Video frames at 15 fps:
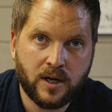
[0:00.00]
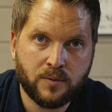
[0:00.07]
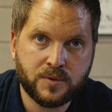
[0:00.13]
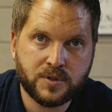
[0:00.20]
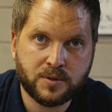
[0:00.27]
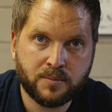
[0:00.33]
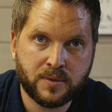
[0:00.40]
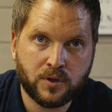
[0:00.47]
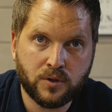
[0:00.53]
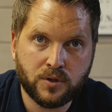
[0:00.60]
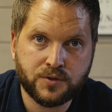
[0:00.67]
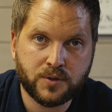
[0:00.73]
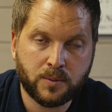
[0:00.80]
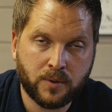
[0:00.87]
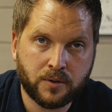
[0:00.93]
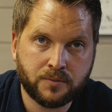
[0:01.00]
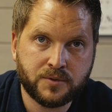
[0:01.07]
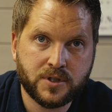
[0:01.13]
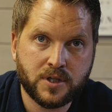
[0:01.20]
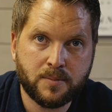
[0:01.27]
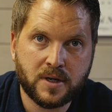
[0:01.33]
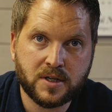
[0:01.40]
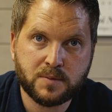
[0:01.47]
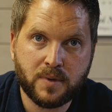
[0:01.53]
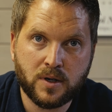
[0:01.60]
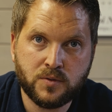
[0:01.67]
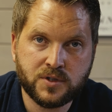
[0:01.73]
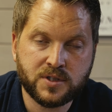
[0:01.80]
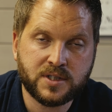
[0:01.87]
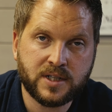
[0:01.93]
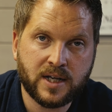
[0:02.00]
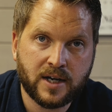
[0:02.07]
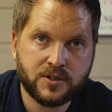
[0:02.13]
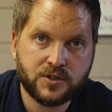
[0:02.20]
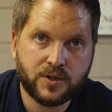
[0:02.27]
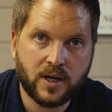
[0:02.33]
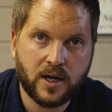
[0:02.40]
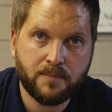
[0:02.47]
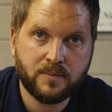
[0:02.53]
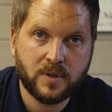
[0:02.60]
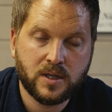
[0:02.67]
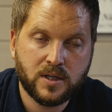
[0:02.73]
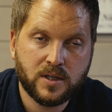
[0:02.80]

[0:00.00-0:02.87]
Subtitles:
which can be caused from long-term exposure to nitrite.